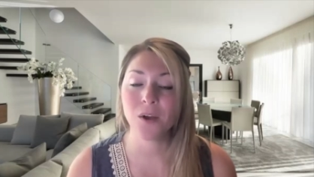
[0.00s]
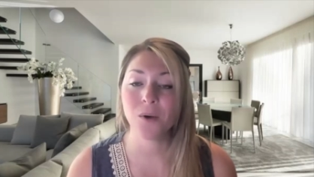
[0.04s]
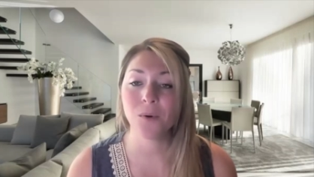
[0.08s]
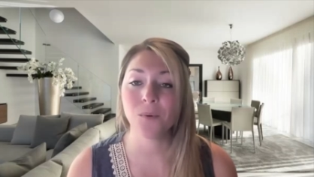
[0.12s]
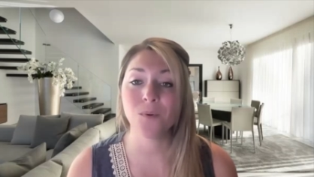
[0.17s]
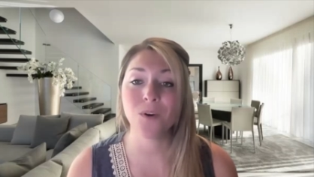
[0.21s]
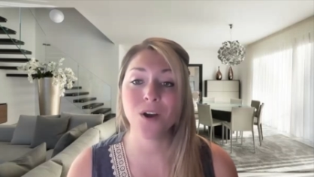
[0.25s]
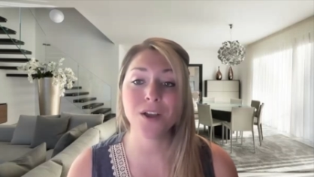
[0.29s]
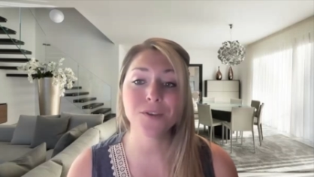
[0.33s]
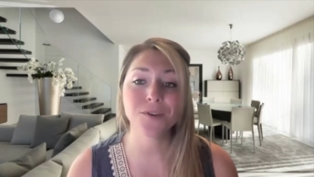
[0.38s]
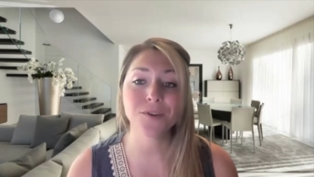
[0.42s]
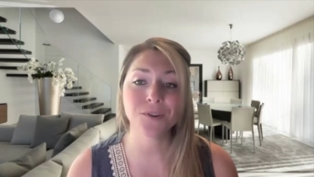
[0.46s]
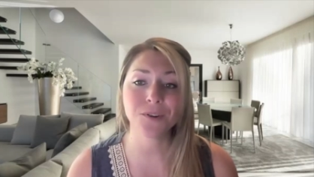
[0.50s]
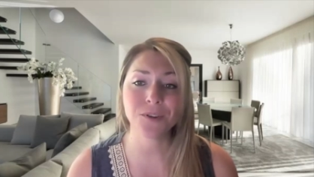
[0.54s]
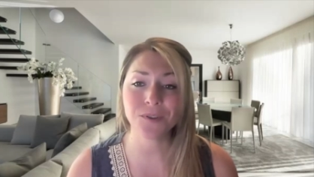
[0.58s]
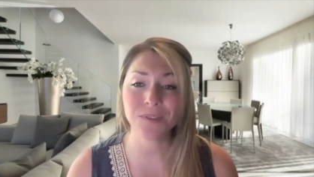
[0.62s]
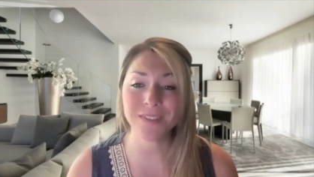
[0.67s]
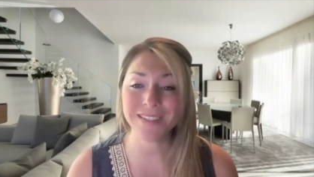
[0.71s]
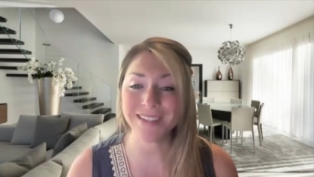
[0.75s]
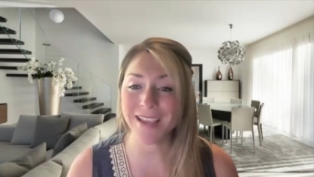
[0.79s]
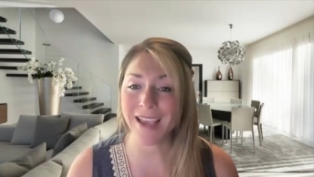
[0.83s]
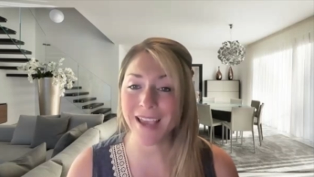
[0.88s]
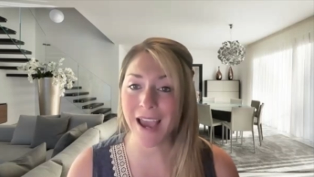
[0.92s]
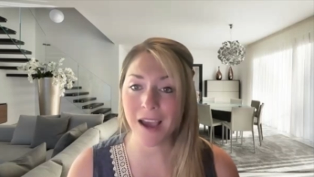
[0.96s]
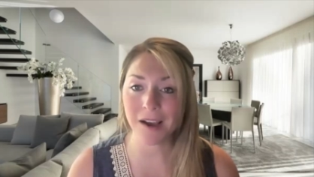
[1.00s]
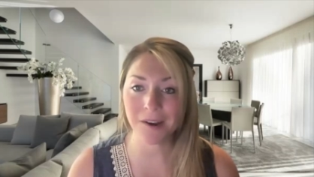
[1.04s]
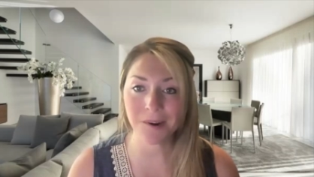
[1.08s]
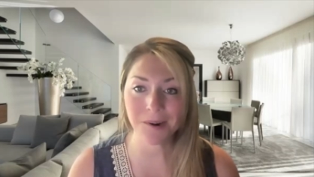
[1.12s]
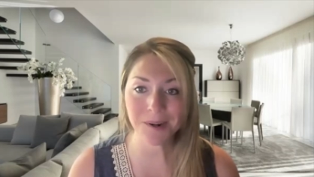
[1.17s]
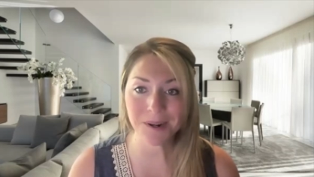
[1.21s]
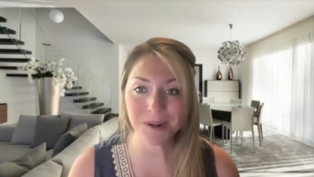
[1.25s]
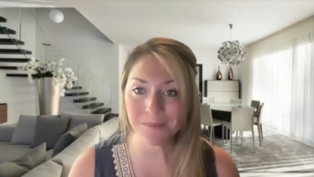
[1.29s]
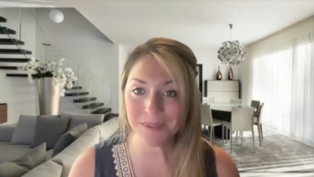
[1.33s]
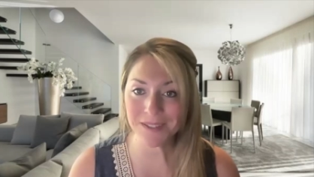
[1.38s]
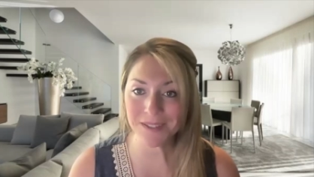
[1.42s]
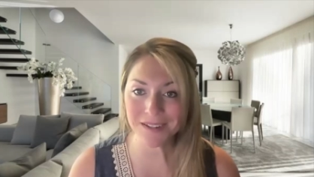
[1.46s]
One, you're using
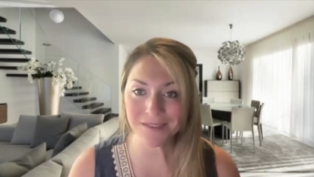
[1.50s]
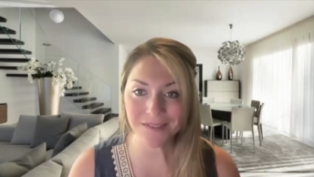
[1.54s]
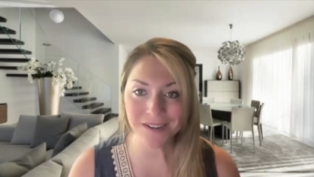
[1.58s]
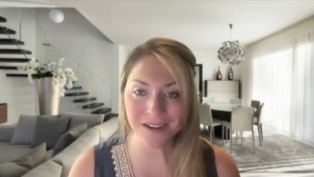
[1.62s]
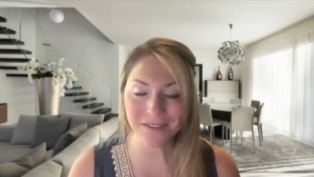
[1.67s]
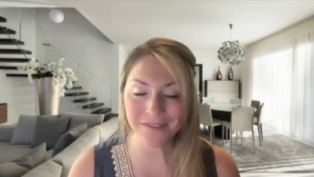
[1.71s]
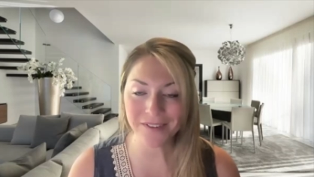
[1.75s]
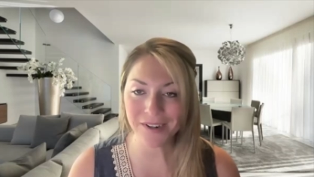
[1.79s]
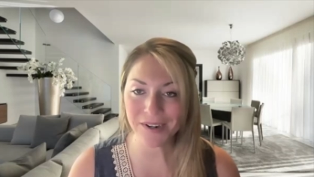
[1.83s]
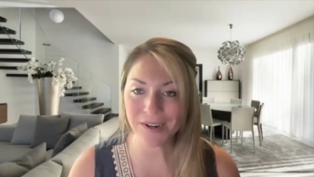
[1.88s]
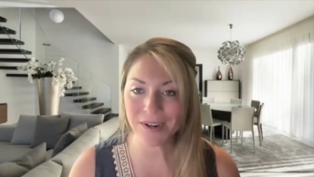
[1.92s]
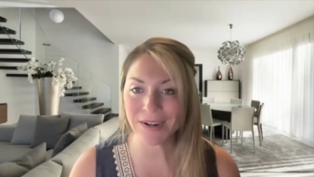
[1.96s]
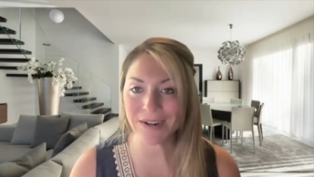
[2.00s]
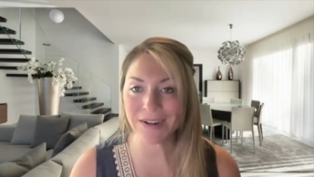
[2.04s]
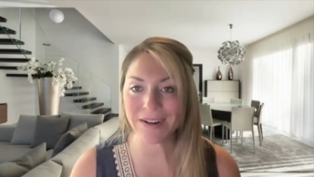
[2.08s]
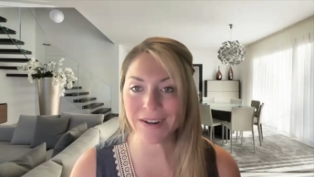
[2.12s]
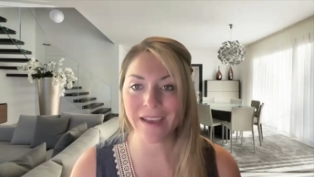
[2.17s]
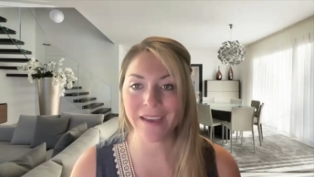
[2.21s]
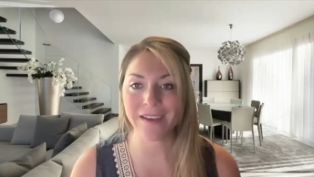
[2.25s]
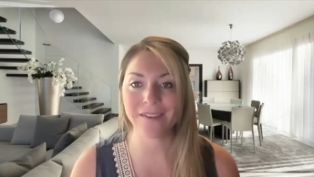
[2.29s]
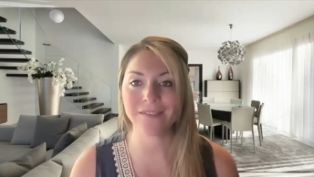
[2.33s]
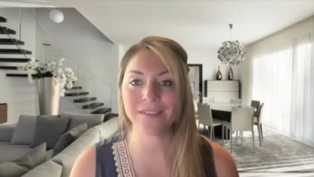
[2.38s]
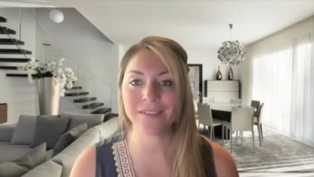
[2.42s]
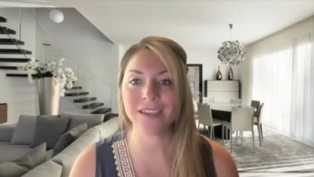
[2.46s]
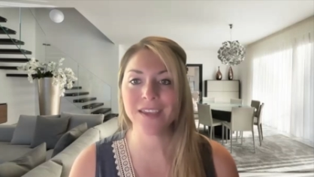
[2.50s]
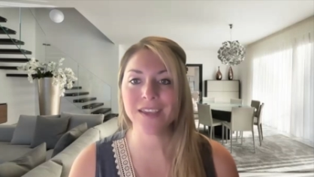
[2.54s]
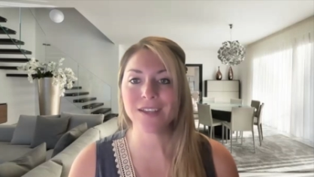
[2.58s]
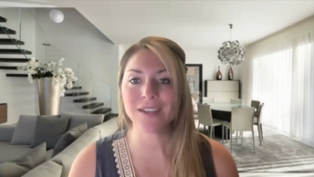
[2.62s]
acronyms I've never heard of.